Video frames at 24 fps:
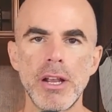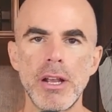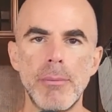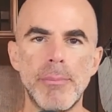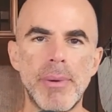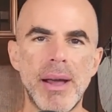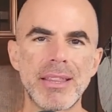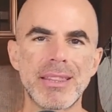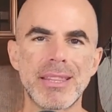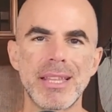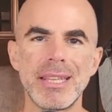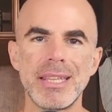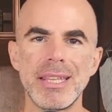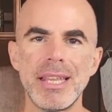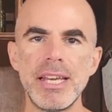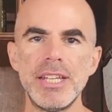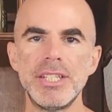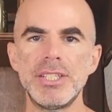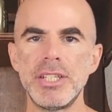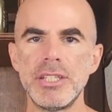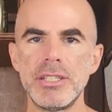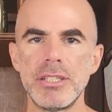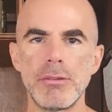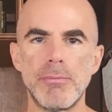about the
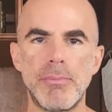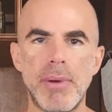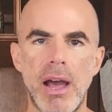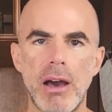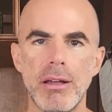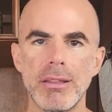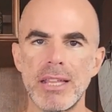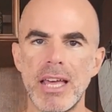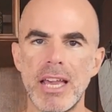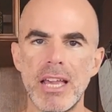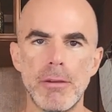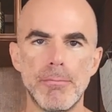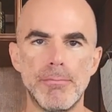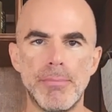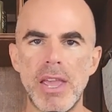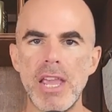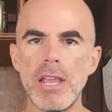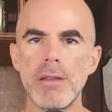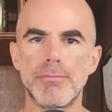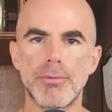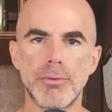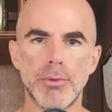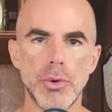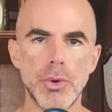legends about like
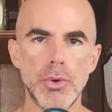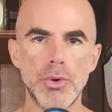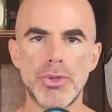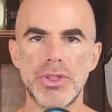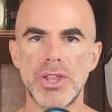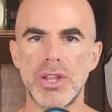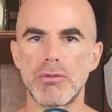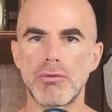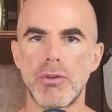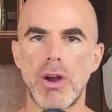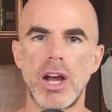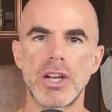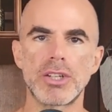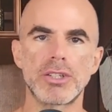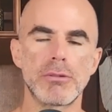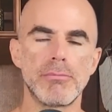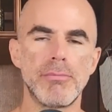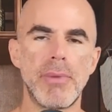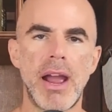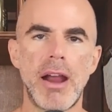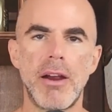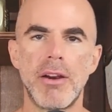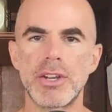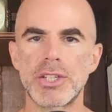Babe Ruth and Roger
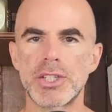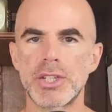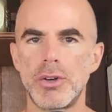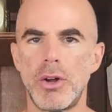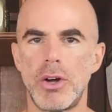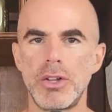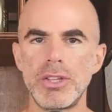Maris and all